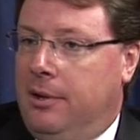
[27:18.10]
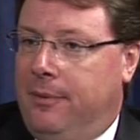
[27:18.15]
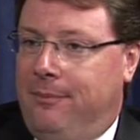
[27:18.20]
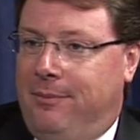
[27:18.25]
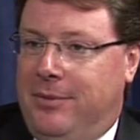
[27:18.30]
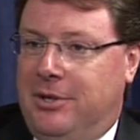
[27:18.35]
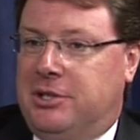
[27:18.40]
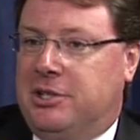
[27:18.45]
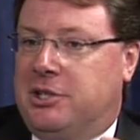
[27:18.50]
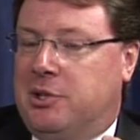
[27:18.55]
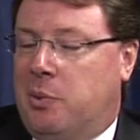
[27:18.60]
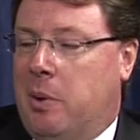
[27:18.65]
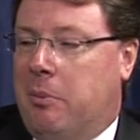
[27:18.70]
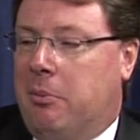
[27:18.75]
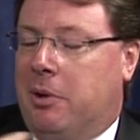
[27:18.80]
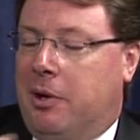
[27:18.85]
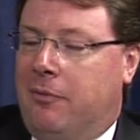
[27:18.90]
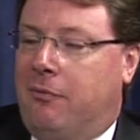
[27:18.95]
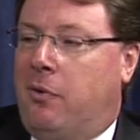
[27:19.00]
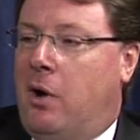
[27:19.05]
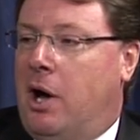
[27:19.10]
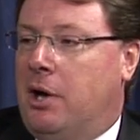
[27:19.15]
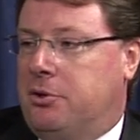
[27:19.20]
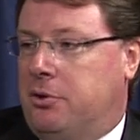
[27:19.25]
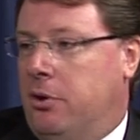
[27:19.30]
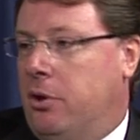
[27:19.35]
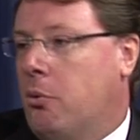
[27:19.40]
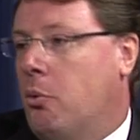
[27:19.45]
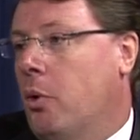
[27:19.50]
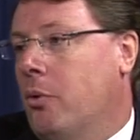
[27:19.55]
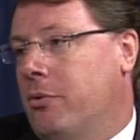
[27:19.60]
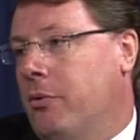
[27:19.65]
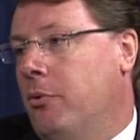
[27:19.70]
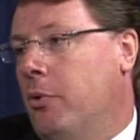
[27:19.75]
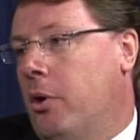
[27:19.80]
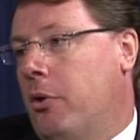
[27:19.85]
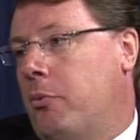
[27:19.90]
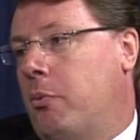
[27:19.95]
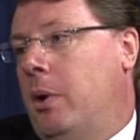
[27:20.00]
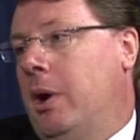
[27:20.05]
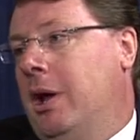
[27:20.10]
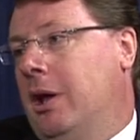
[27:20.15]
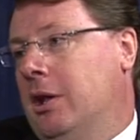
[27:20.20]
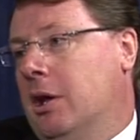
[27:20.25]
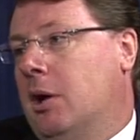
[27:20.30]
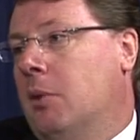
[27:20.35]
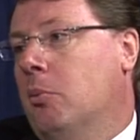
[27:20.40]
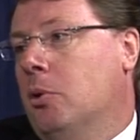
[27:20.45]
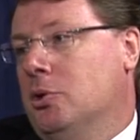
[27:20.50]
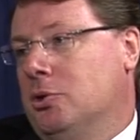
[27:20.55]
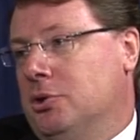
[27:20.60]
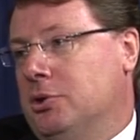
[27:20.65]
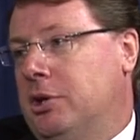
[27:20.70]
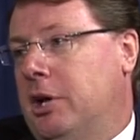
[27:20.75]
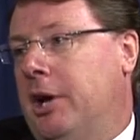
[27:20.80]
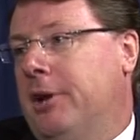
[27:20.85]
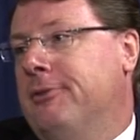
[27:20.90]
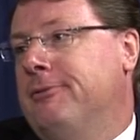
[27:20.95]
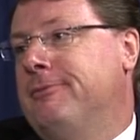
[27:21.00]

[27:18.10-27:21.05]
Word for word: it's just the way we can foster the growth of North Reading on the commercial side.